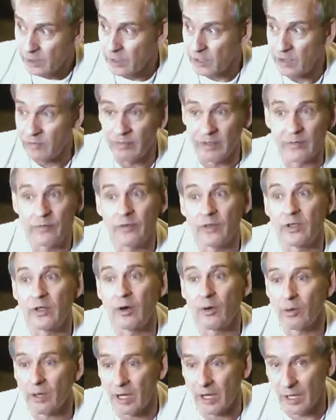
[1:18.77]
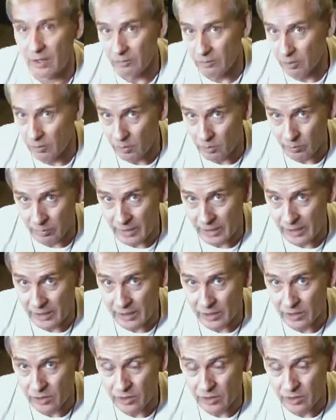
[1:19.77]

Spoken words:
even if you don't have lower back